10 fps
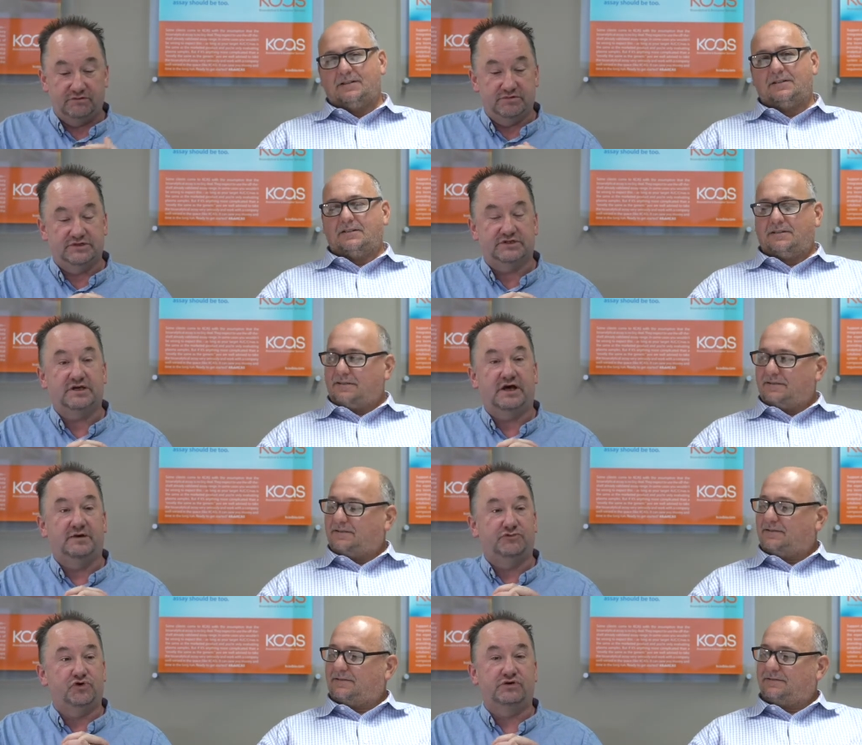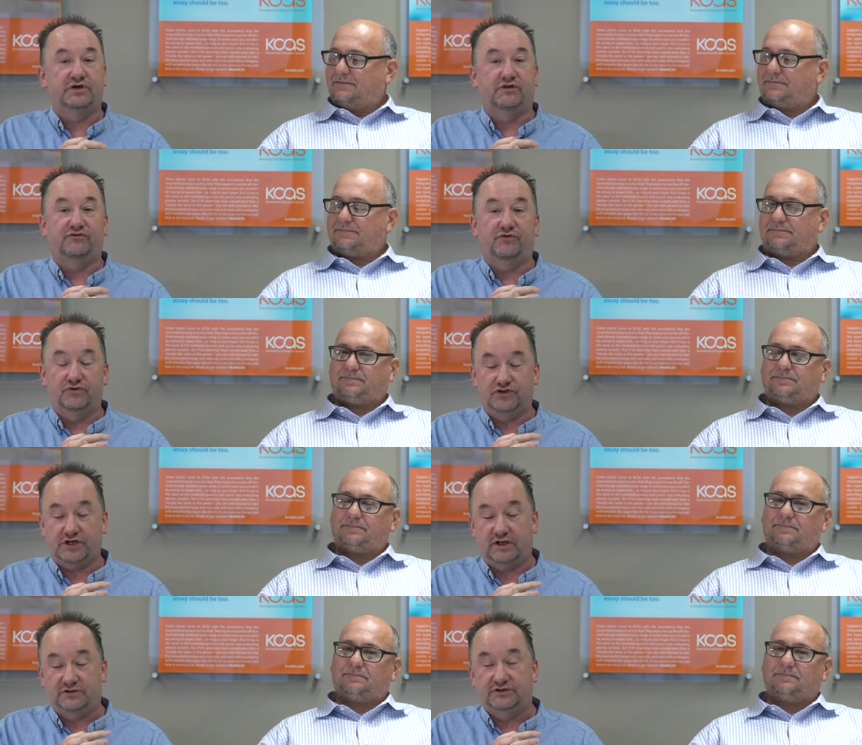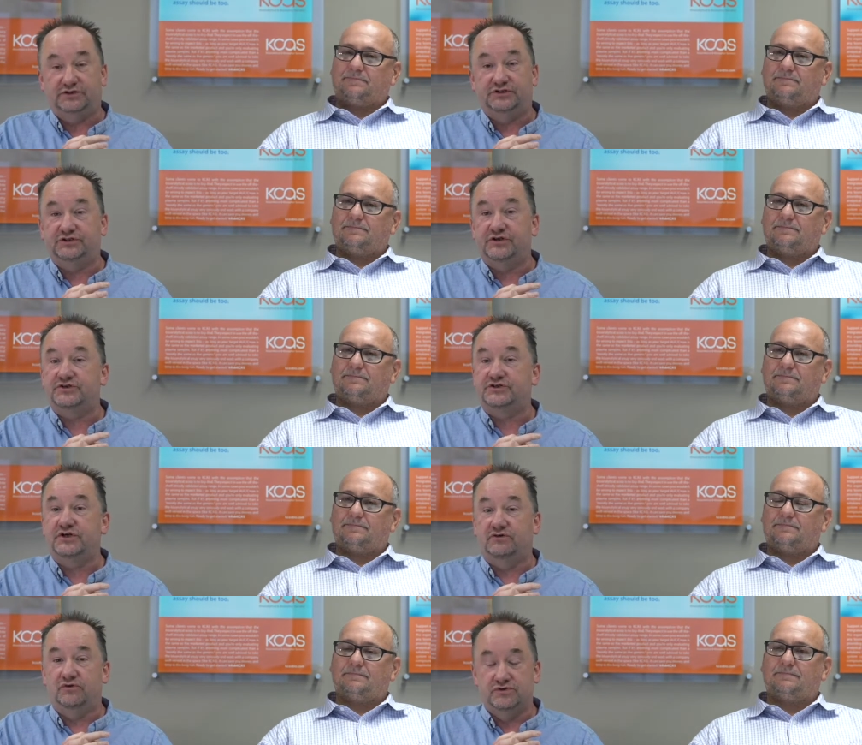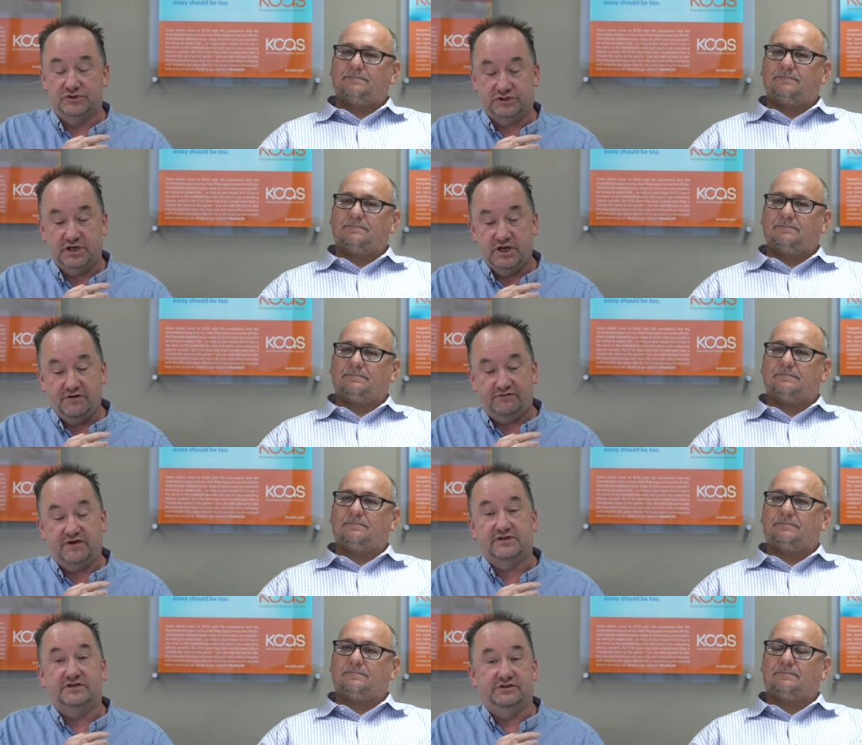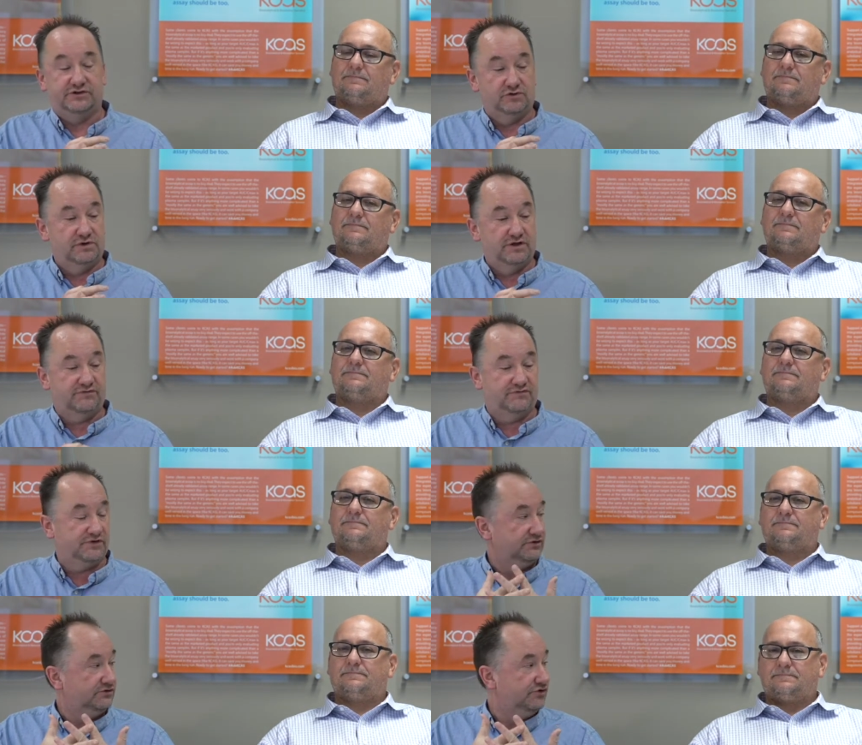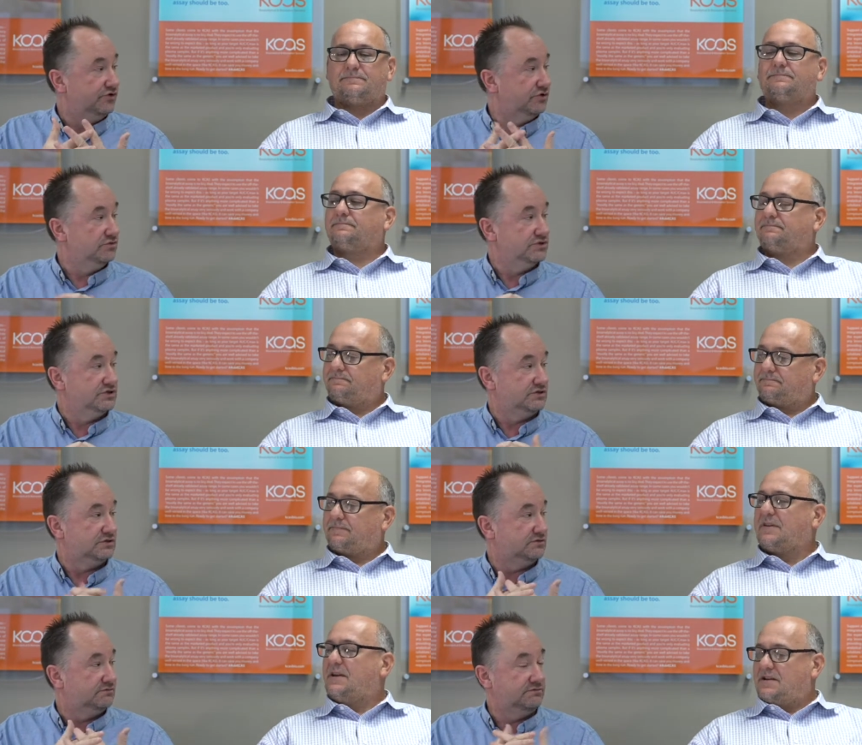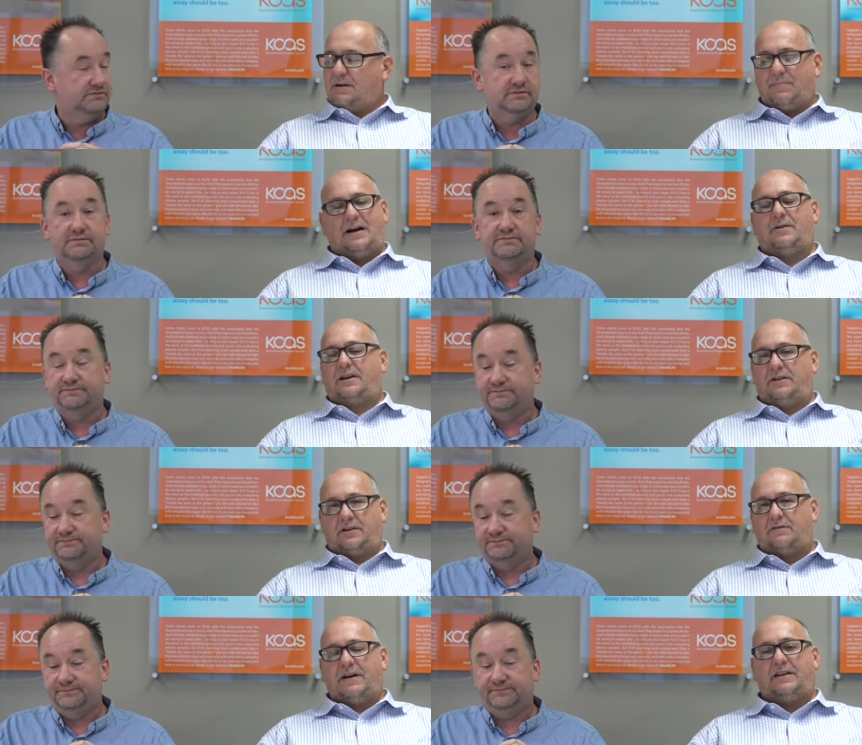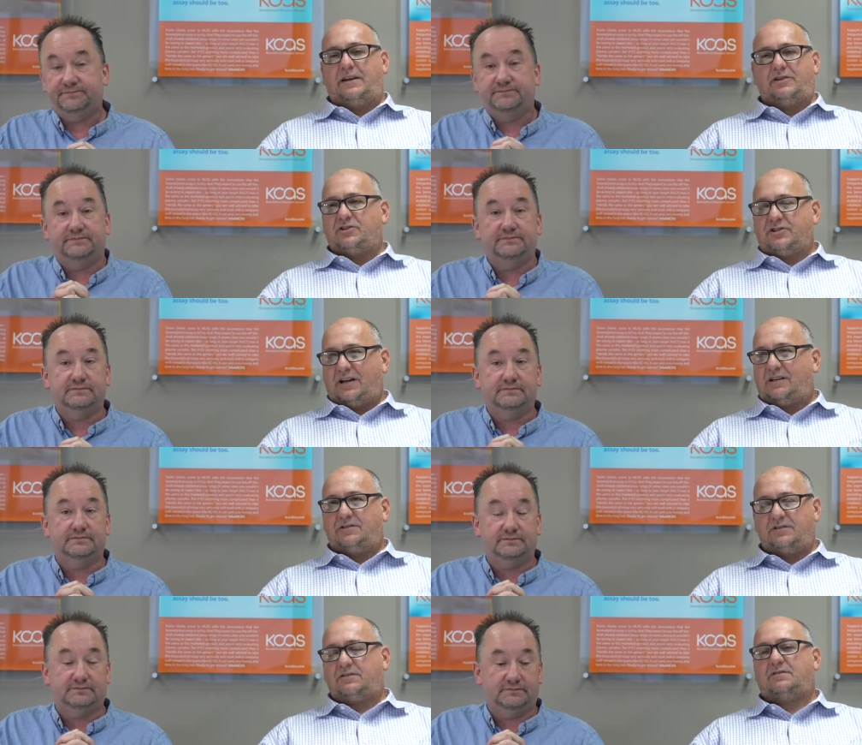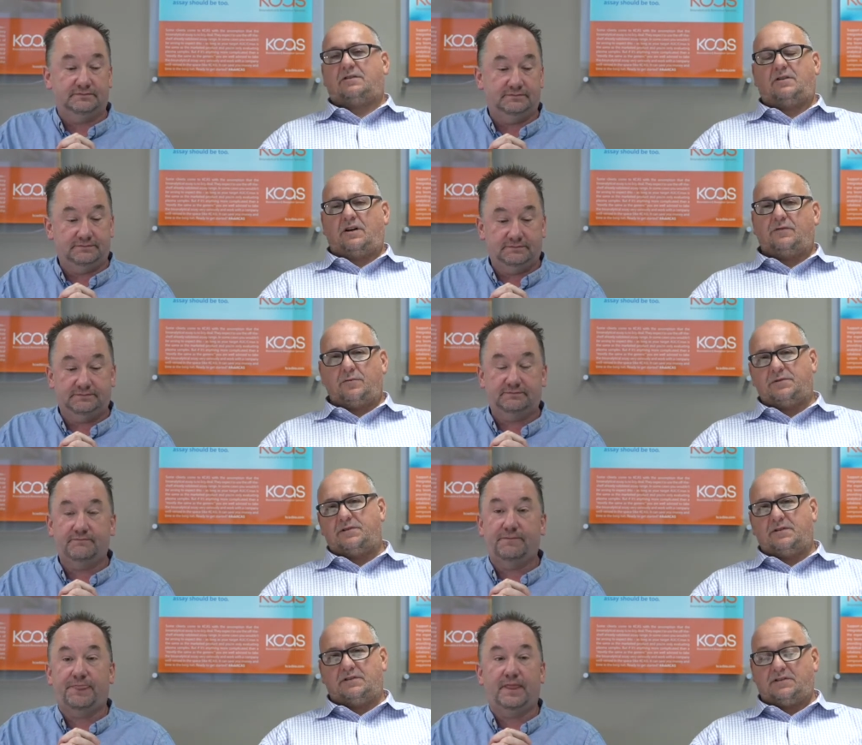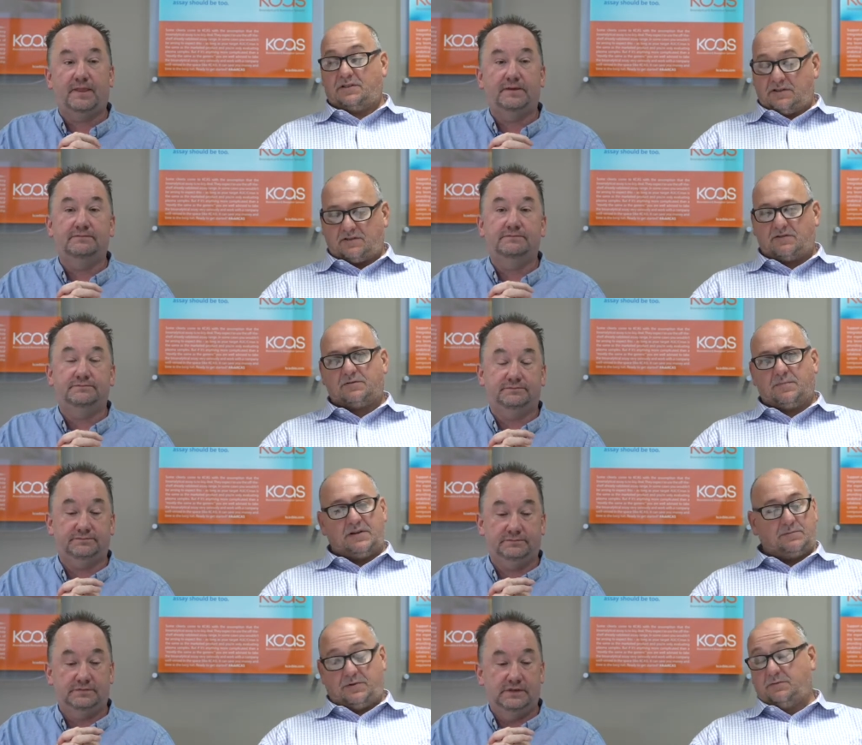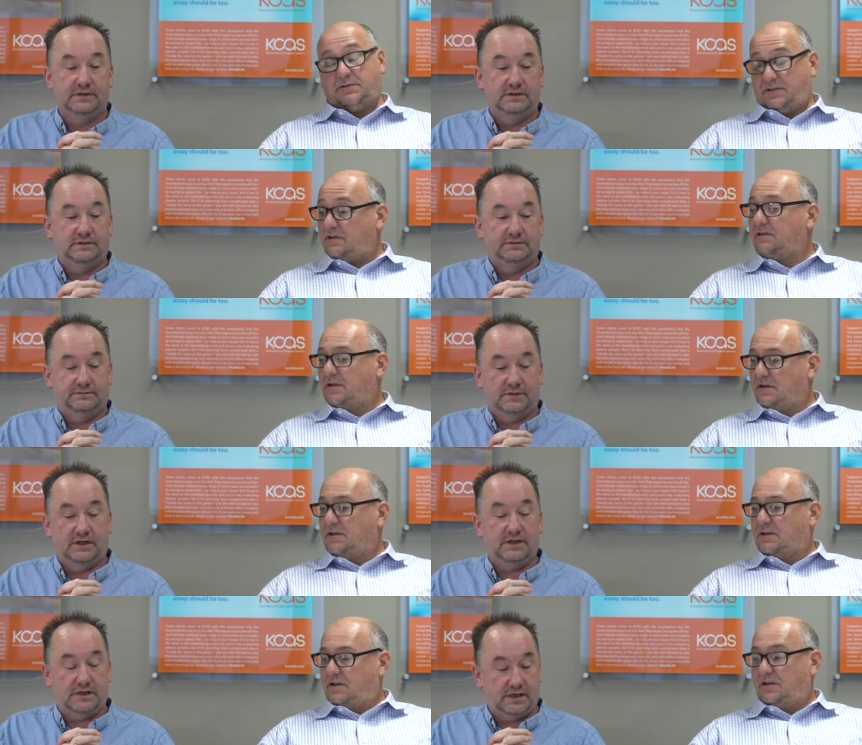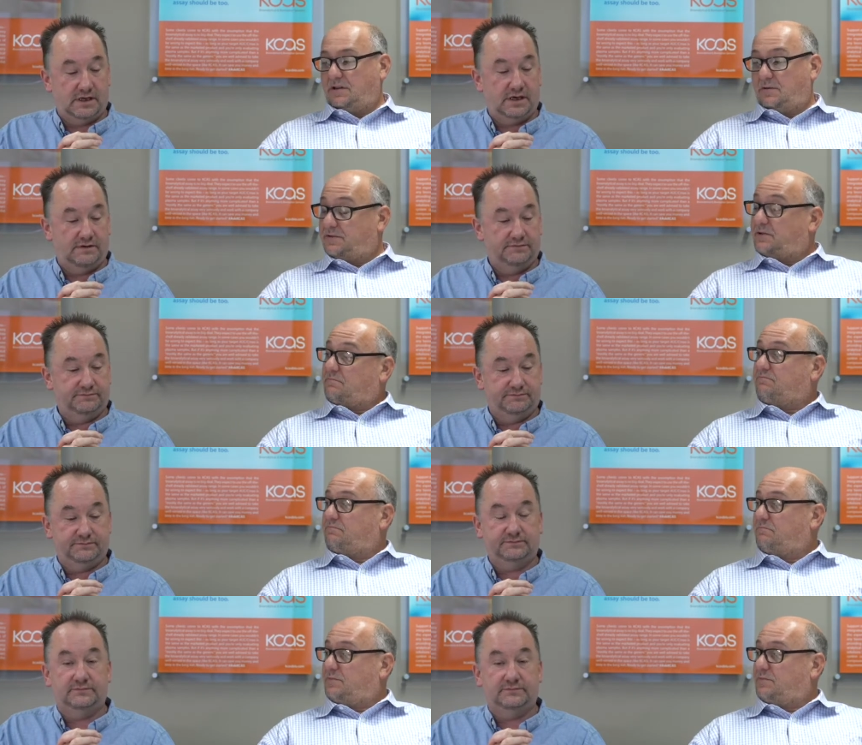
Speaker 1: was um, talking through challenges that C R Os face and deal with. For you, it was...
Speaker 2: Yeah, bioanalytical validation challenges. A lot of it was in the statistical space, but it was a it, it was a good it